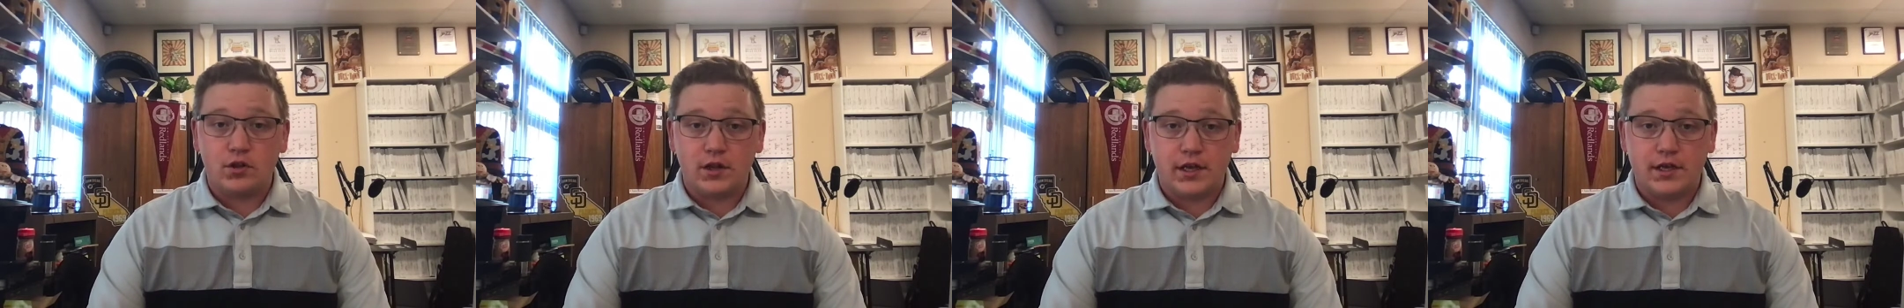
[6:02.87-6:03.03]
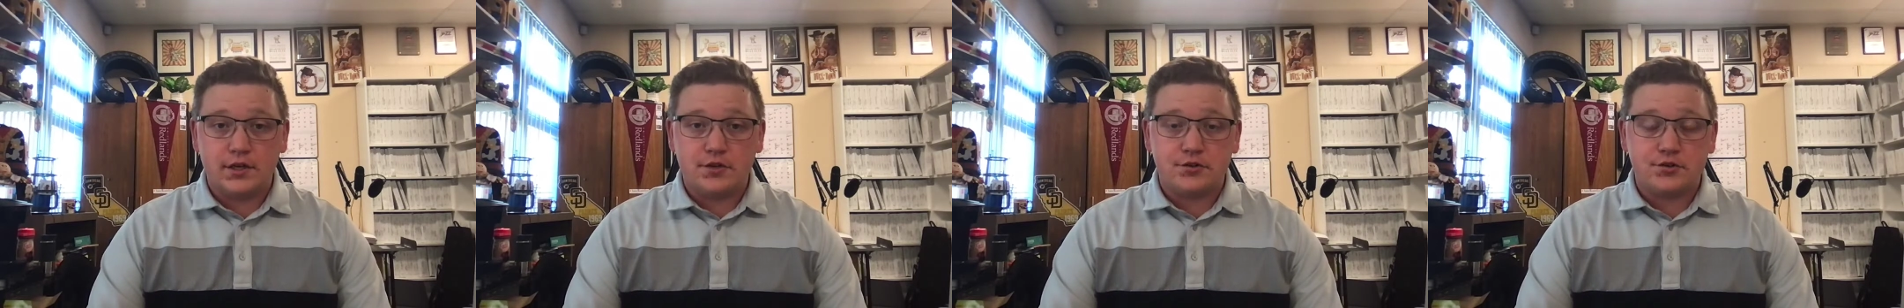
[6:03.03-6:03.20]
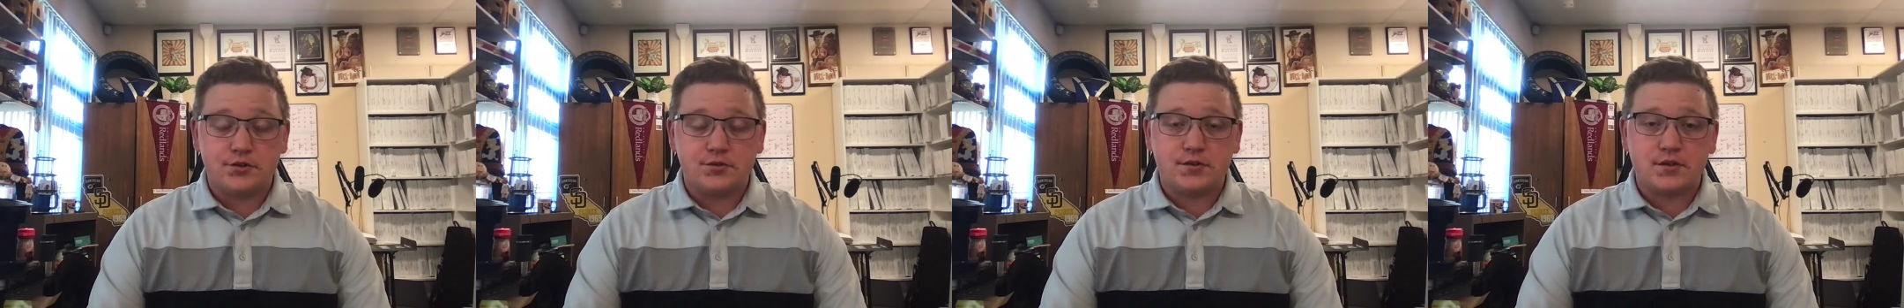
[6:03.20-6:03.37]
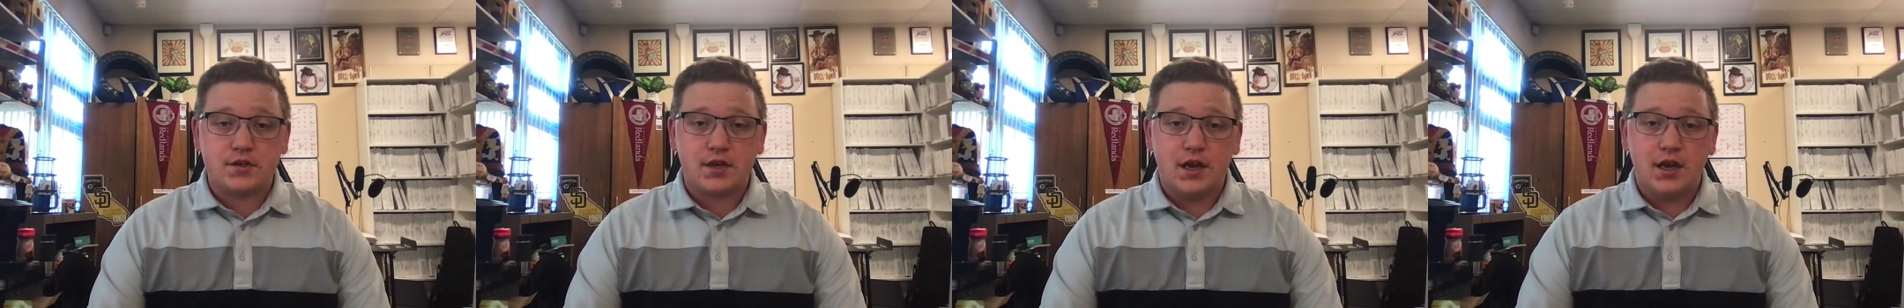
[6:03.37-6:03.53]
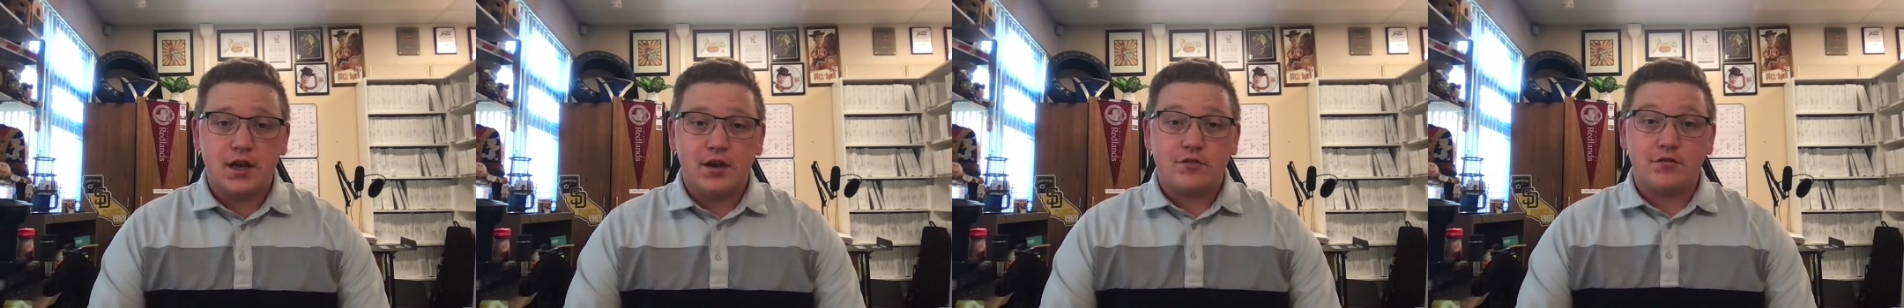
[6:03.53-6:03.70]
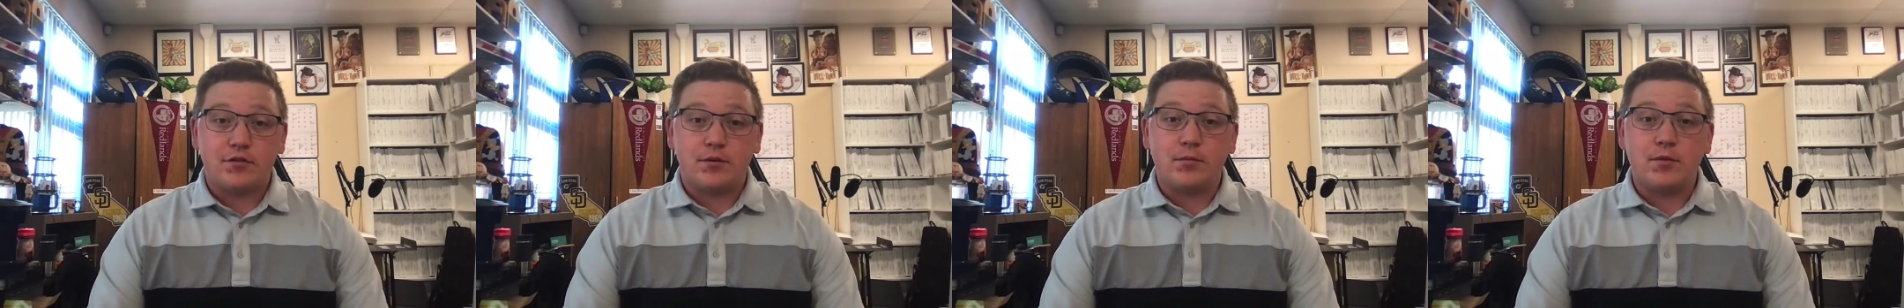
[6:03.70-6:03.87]
Andrews
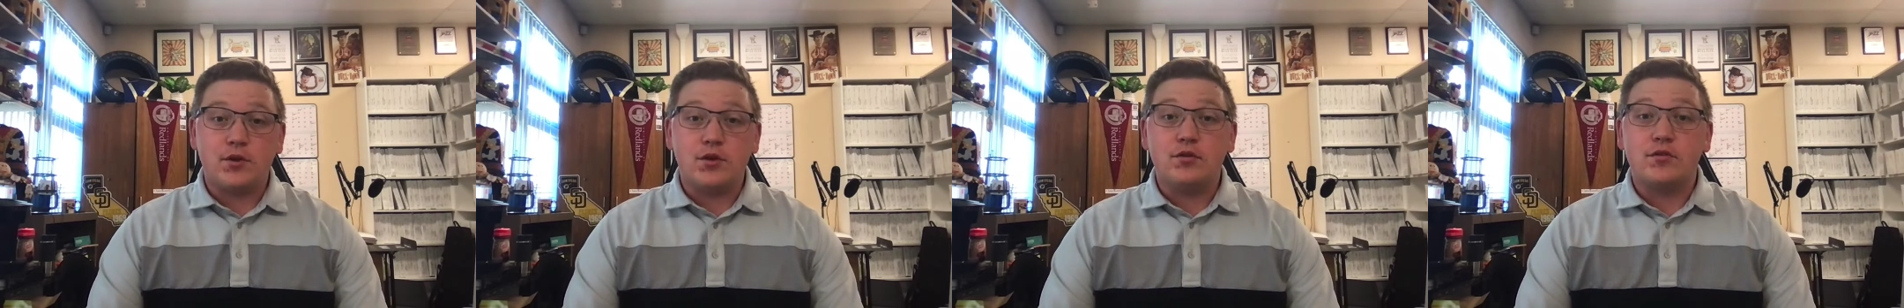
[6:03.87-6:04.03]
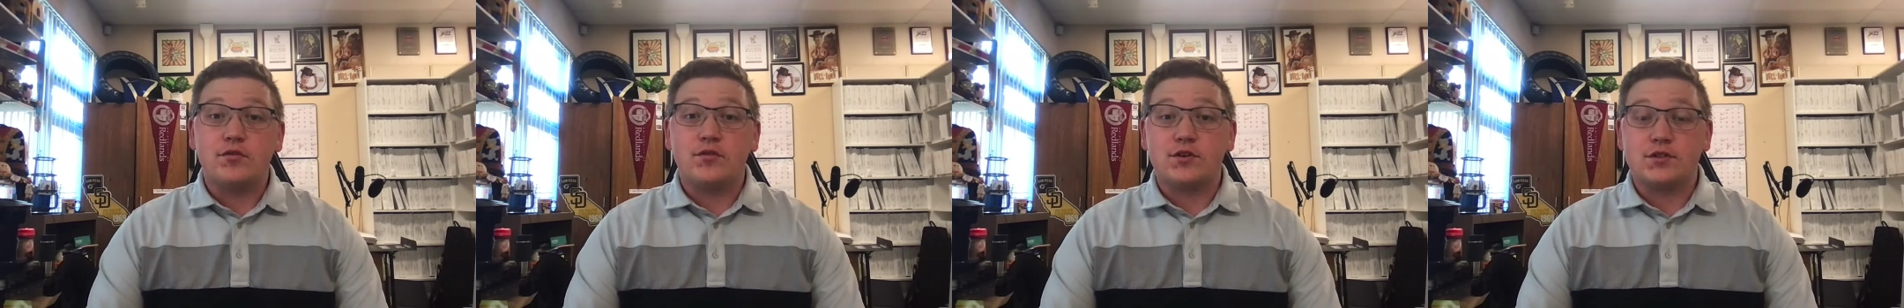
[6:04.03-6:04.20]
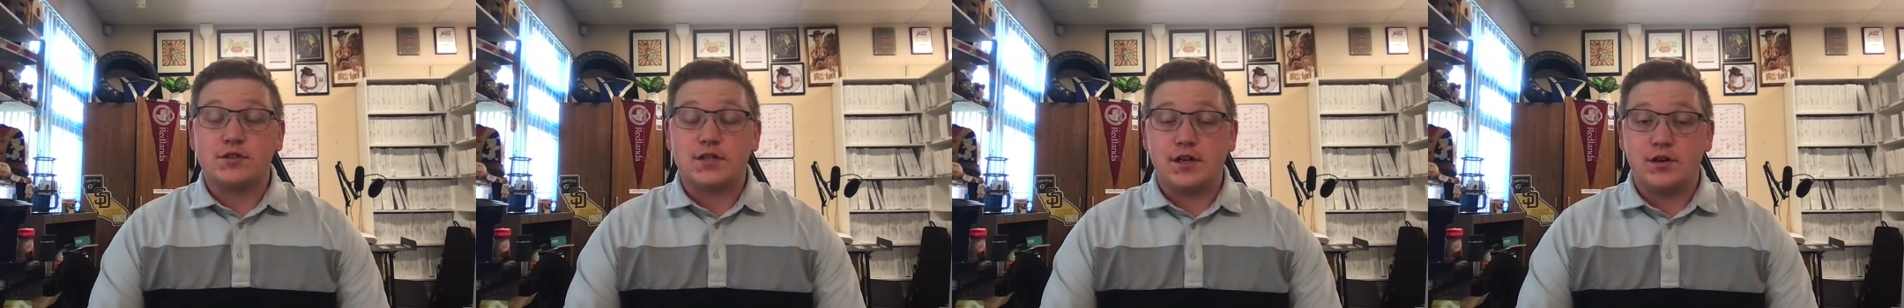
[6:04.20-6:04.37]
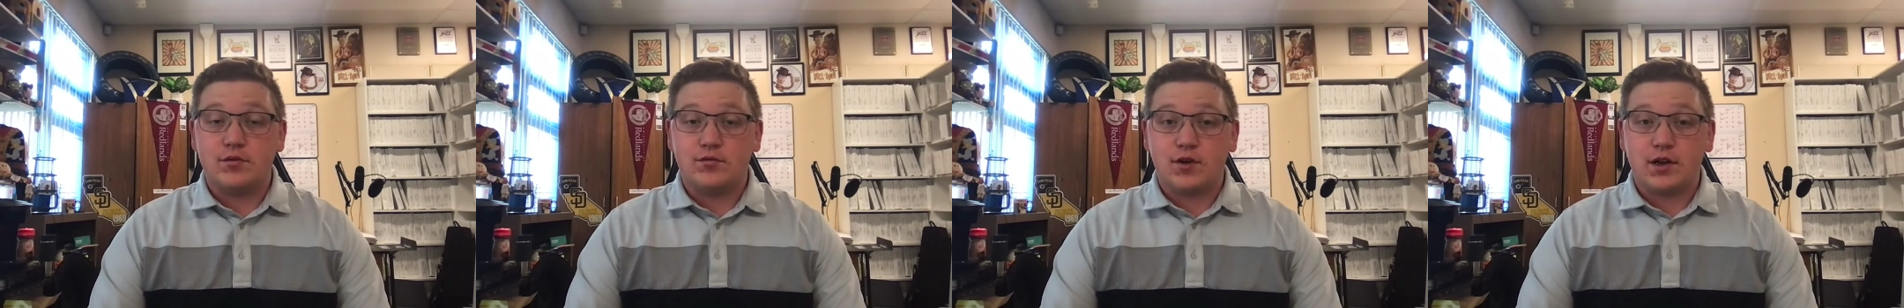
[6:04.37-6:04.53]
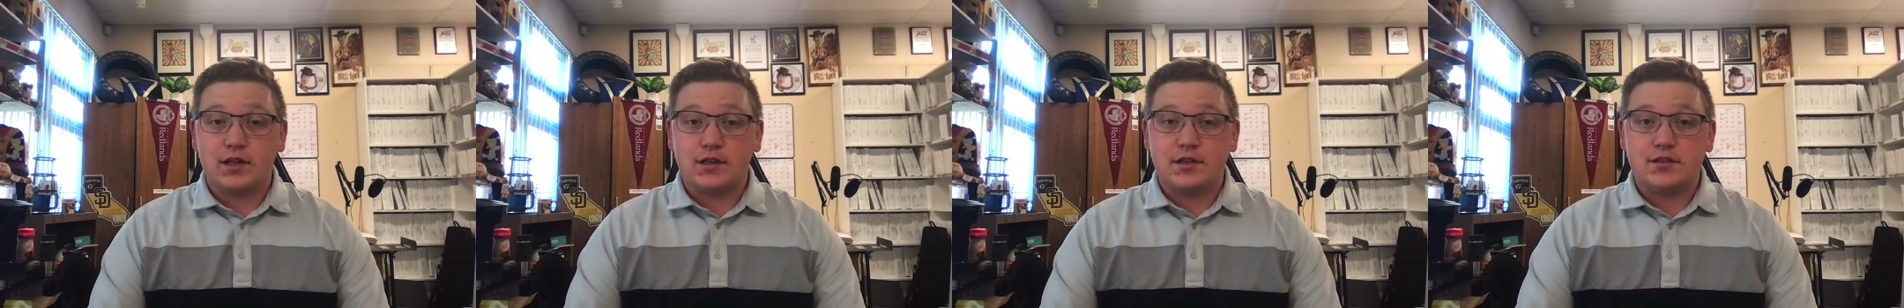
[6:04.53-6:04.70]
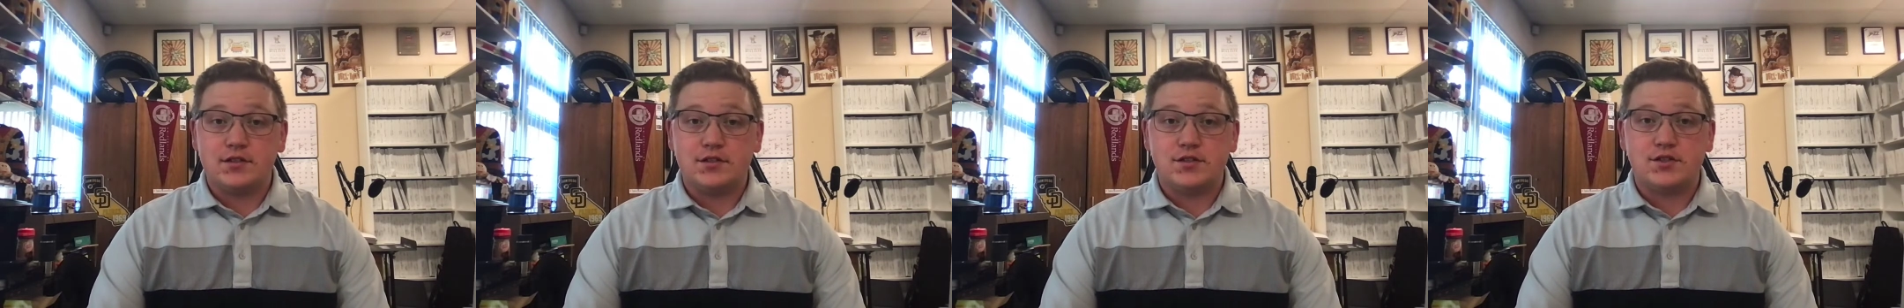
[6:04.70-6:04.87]
from the University of
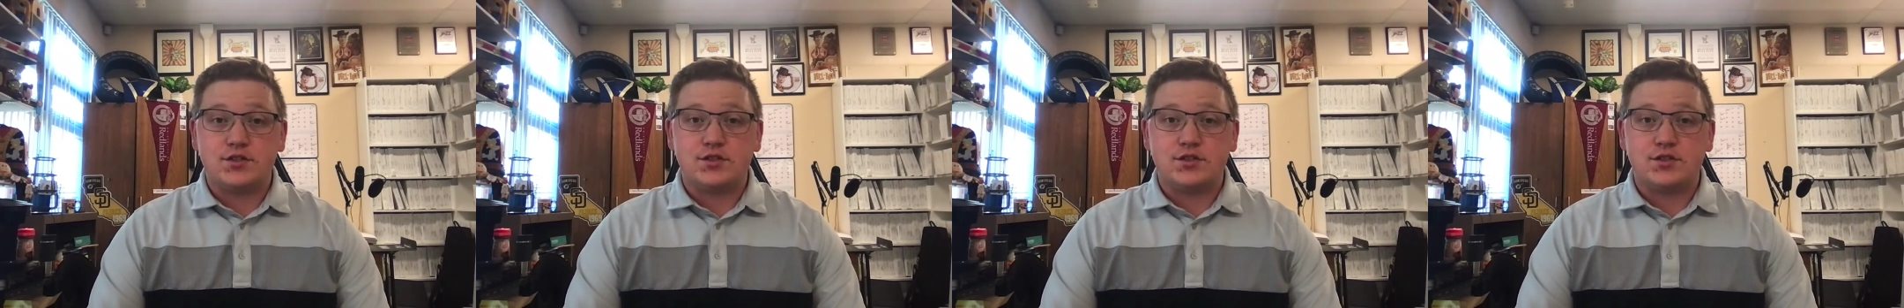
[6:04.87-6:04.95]
Redlands,